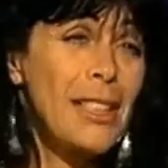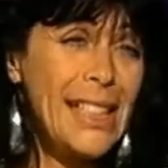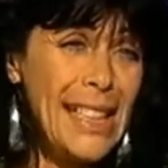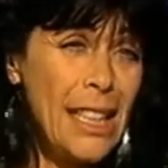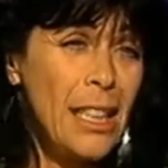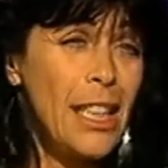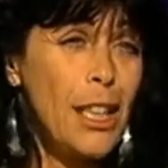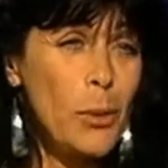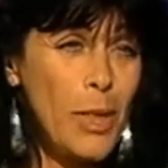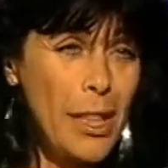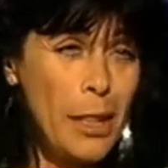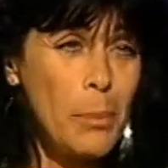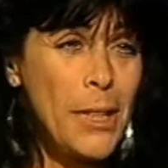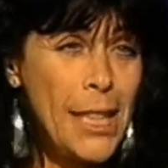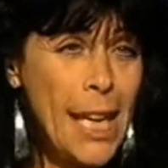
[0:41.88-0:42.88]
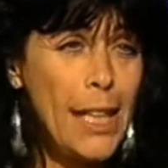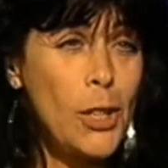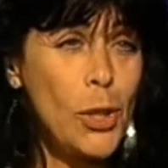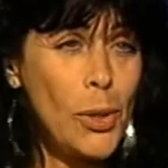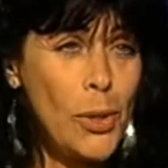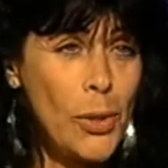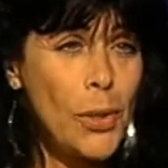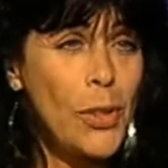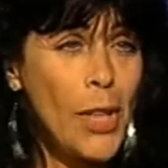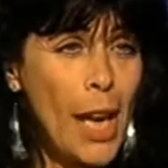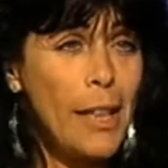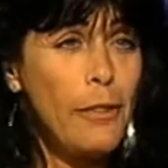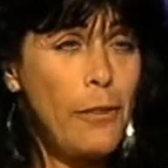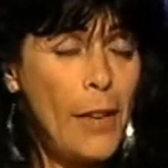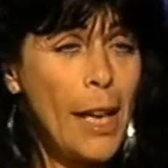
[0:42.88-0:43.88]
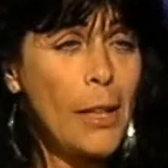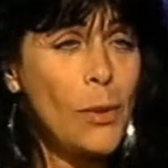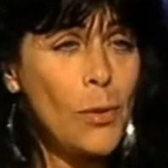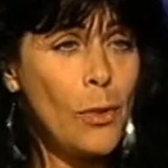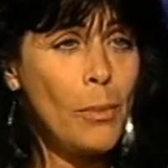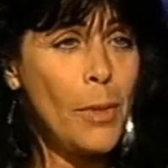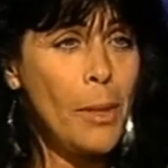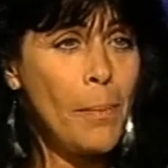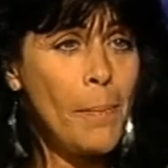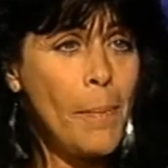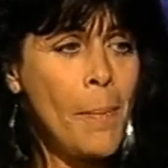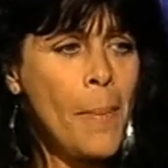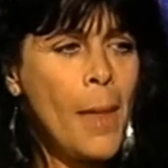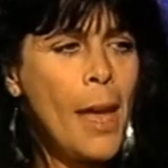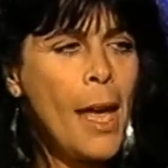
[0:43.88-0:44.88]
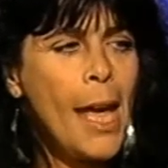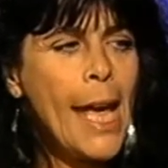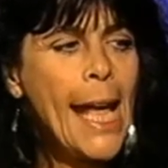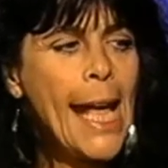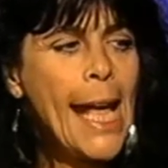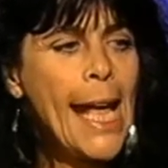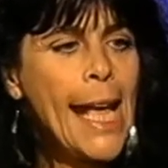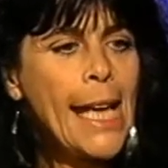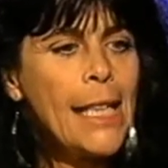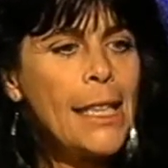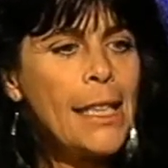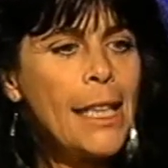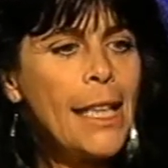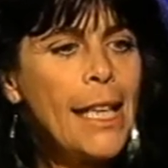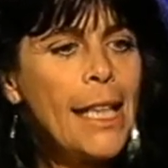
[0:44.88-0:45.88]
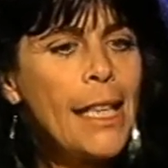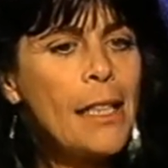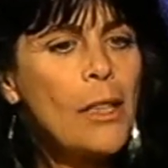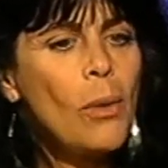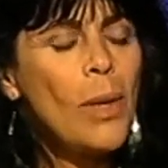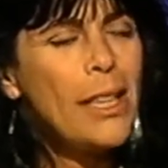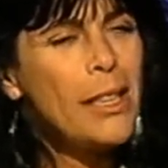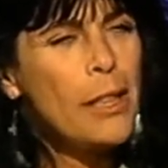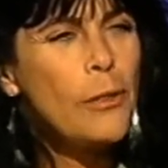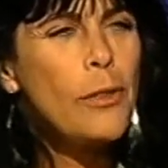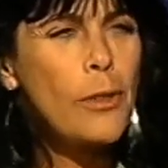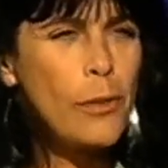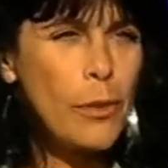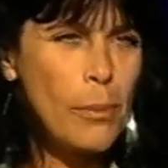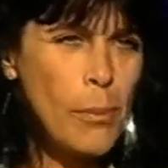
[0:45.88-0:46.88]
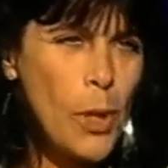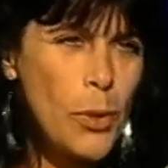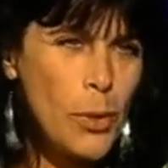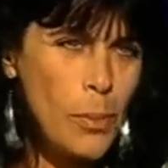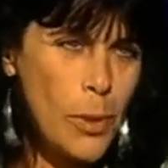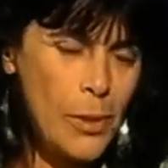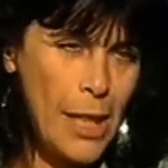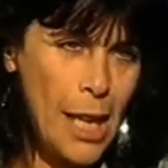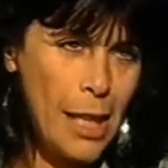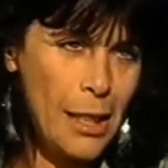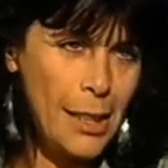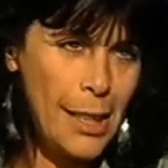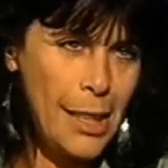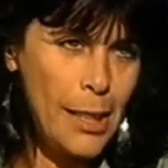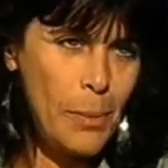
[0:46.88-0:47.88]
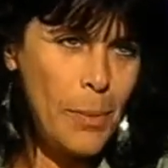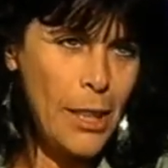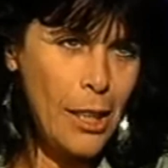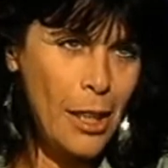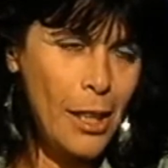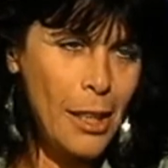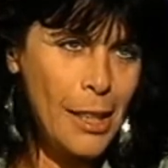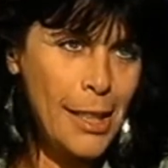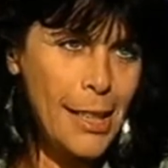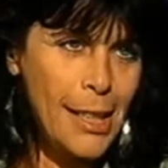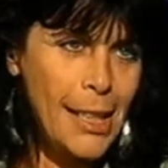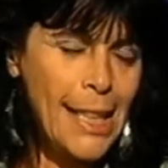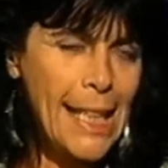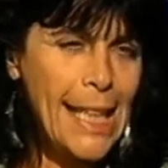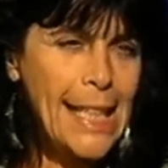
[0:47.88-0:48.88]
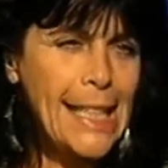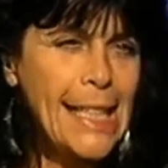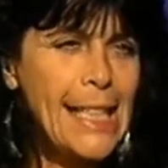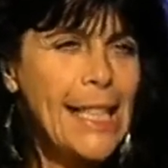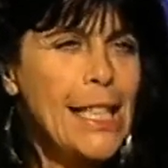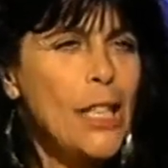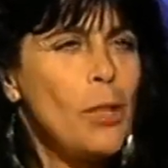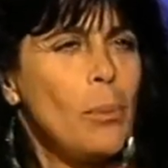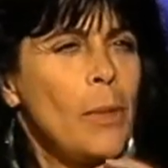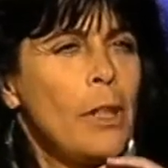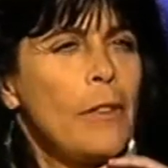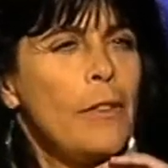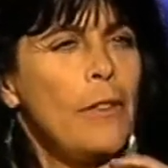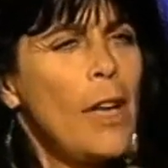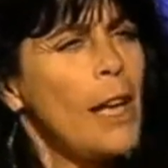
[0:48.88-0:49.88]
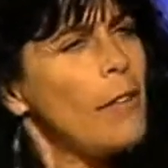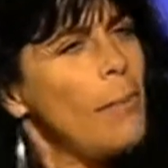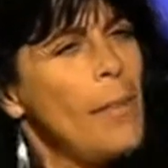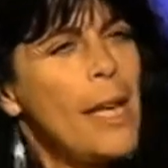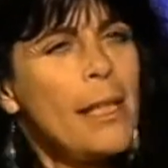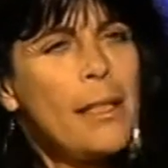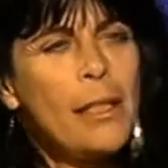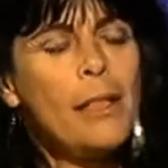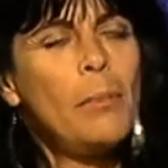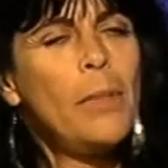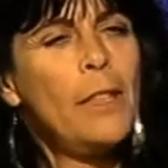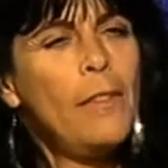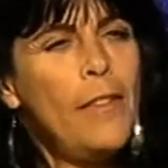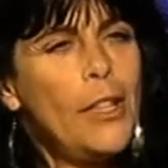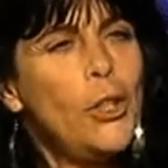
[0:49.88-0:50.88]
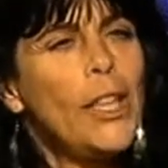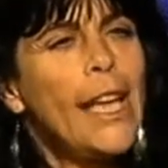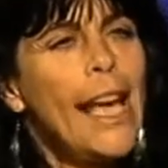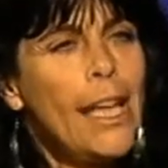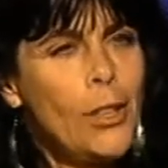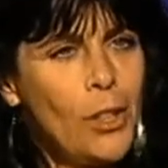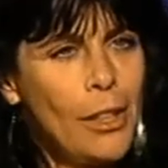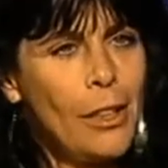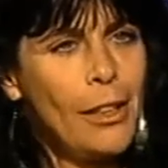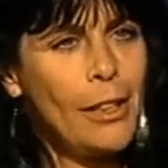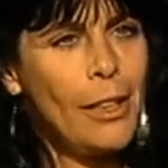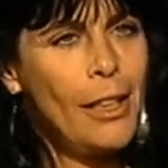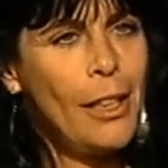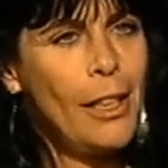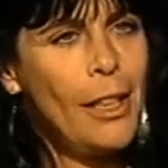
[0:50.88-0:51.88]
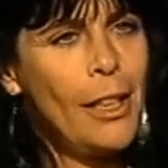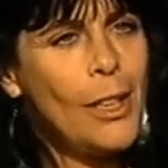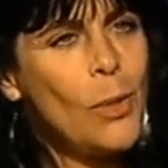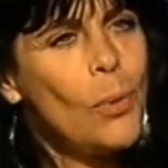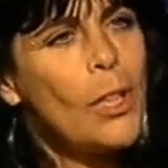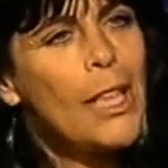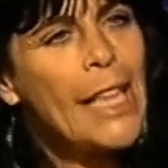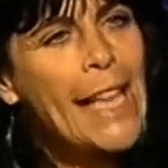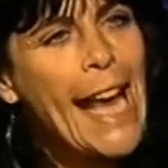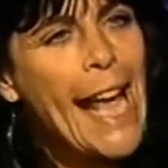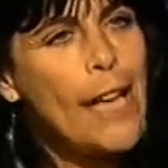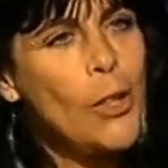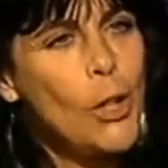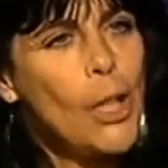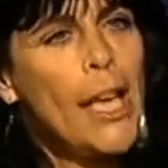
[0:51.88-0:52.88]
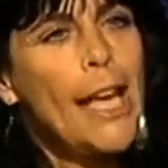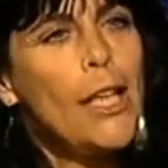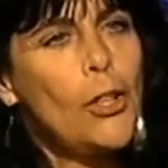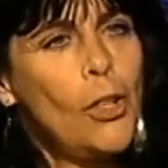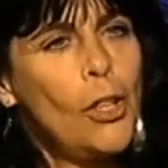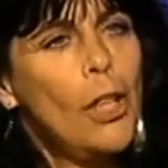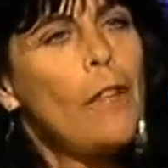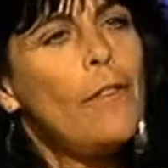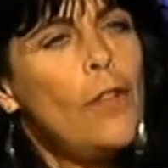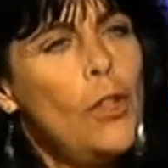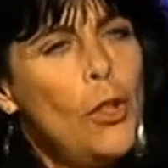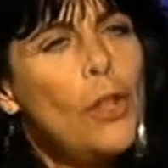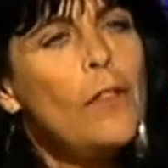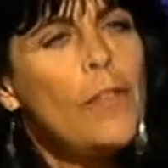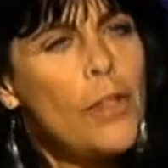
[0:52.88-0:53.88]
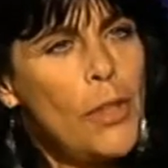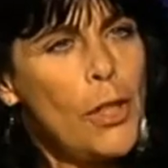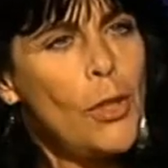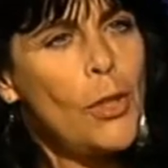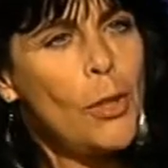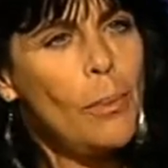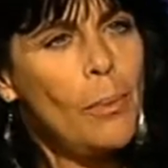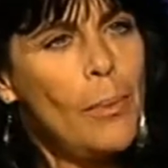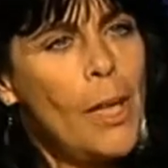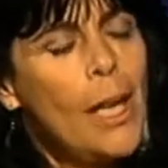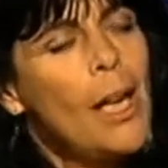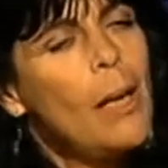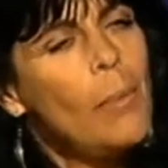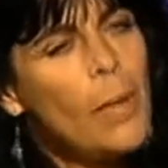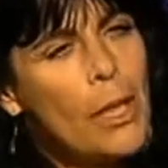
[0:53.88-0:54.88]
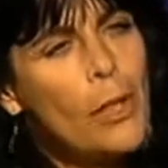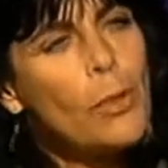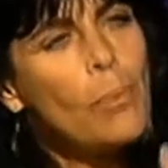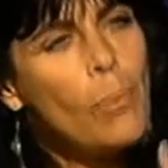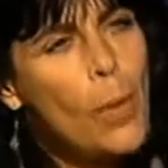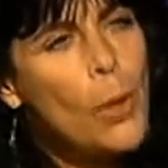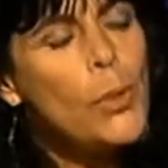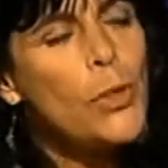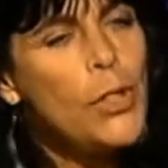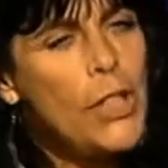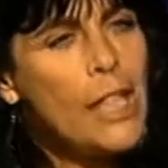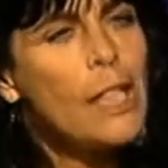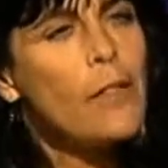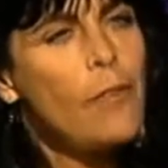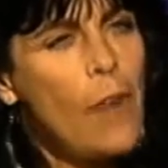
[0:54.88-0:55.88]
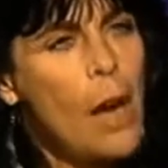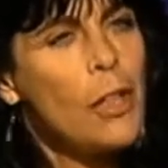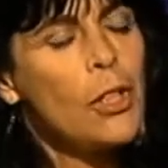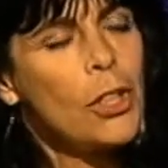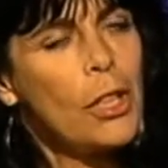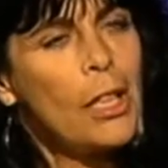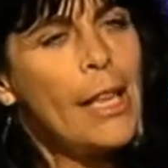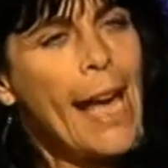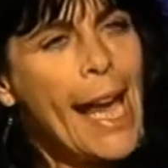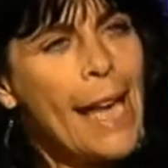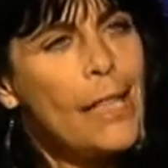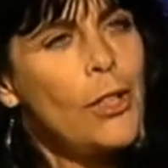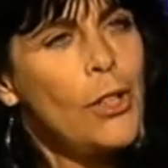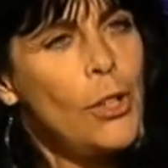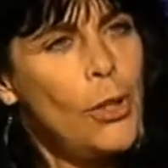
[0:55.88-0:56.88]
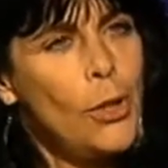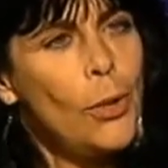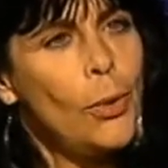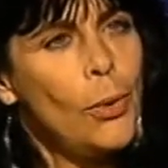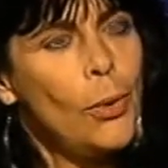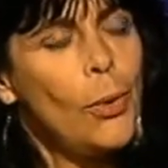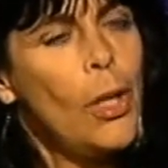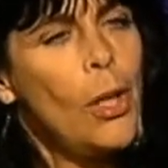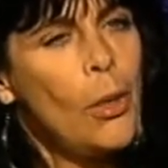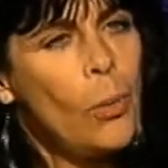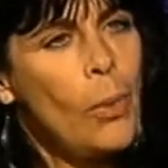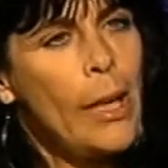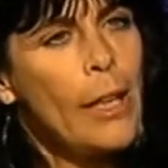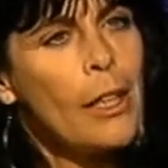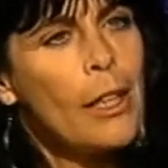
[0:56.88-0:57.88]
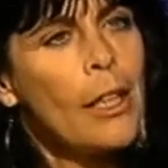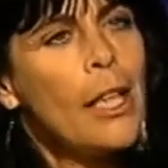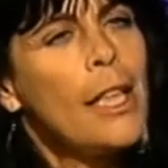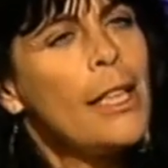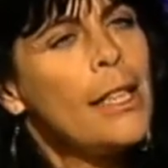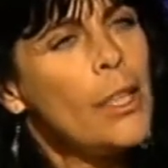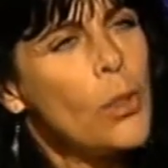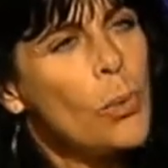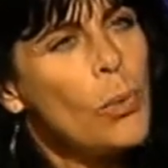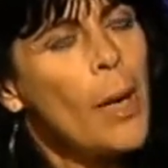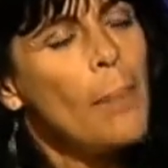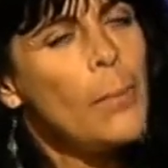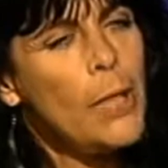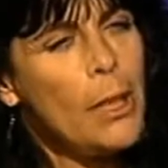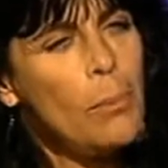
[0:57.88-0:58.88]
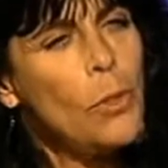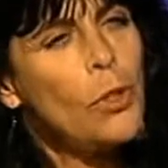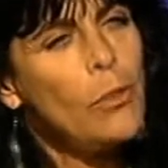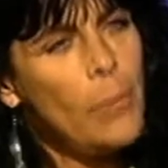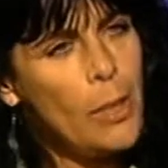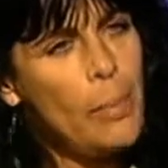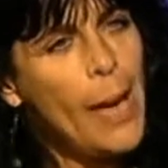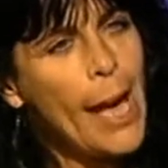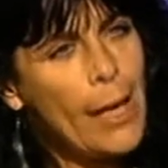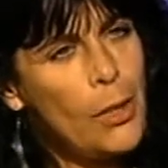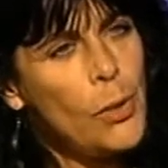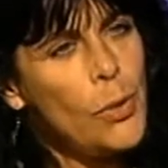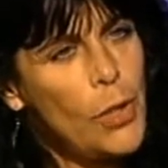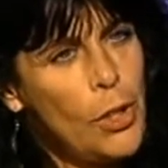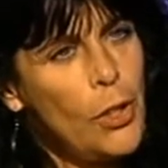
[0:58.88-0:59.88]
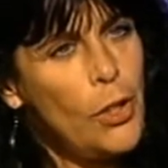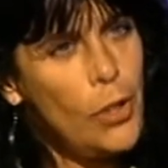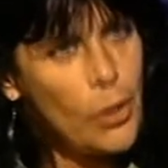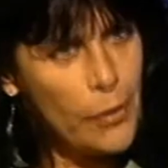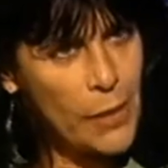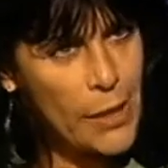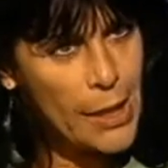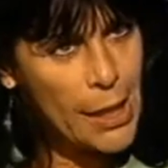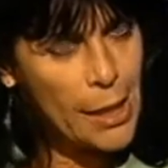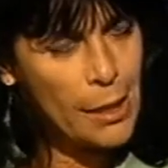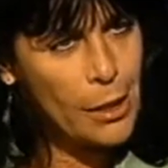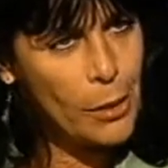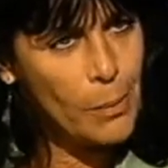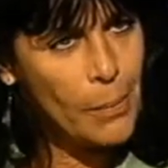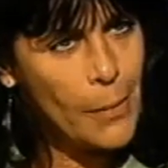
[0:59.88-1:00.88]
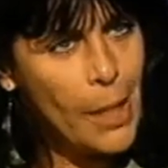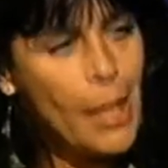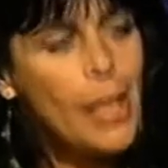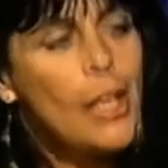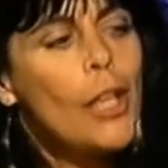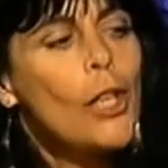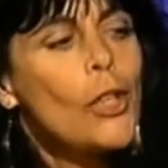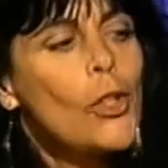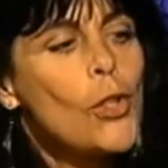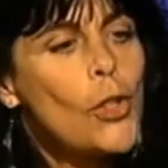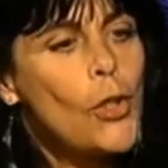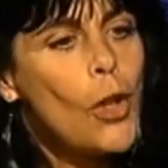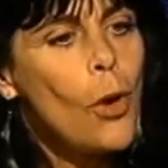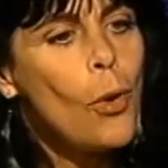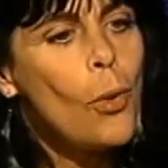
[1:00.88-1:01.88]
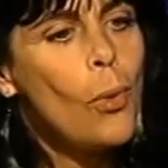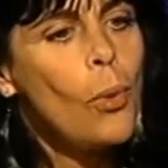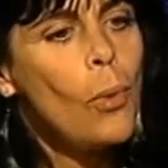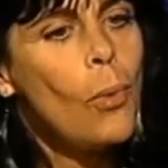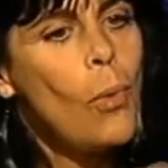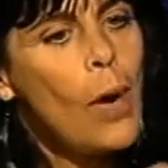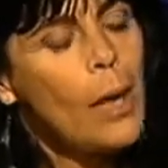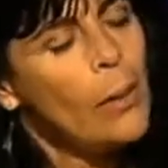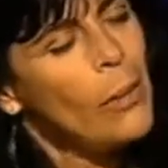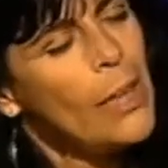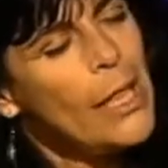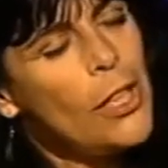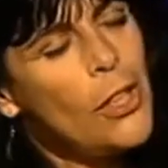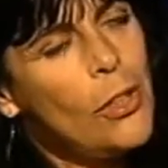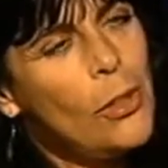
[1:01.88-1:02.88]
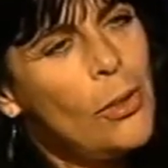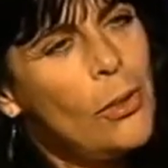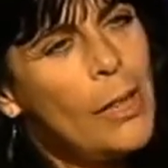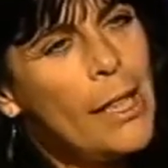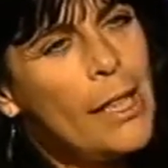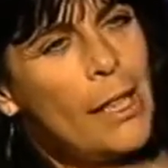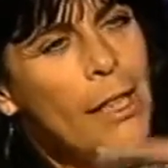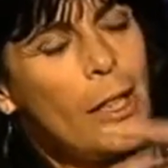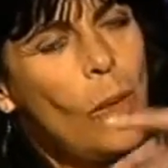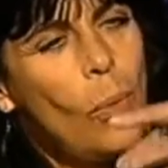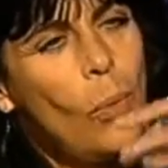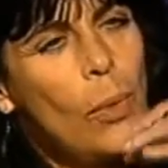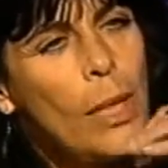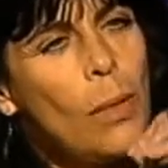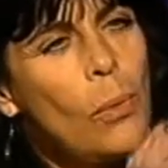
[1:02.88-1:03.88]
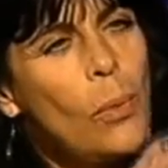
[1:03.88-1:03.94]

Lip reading: dealing with limitations and side effects from them. And it's quite different from most modalities because it's a system of, not of medicine, but of education. It's really an education of the nervous system because most dysfunction has to do with disrupting movement patterns in the nervous system. So what we do is we